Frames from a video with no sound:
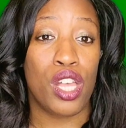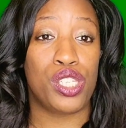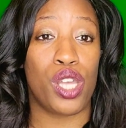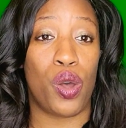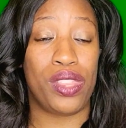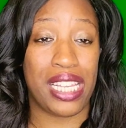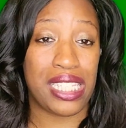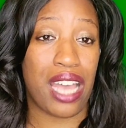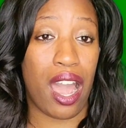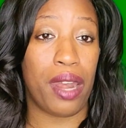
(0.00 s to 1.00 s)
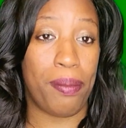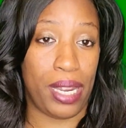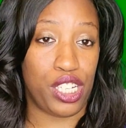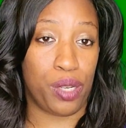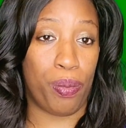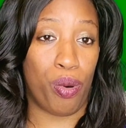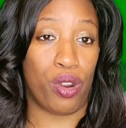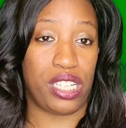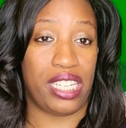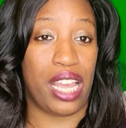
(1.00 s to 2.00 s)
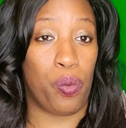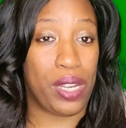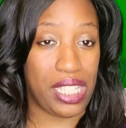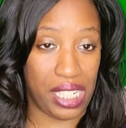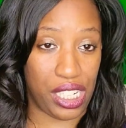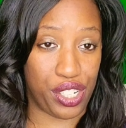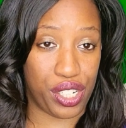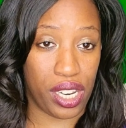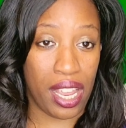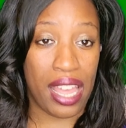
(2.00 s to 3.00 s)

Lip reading: So this automation portion that we teach,